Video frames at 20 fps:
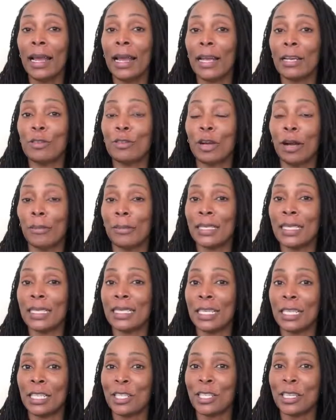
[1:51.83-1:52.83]
and
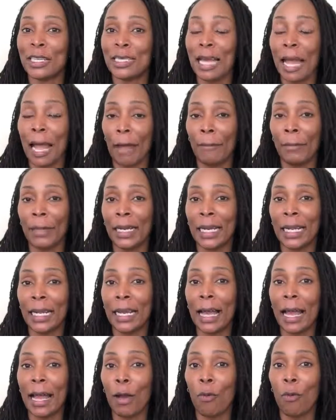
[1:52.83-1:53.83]
traumatization is
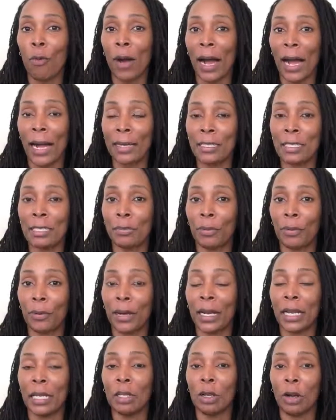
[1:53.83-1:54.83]
happening at
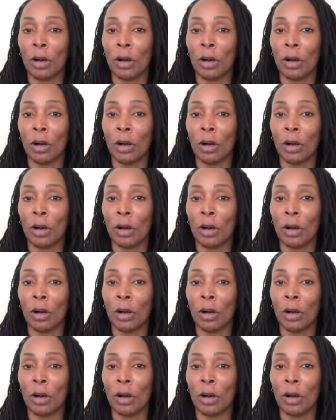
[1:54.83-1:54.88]
widespread,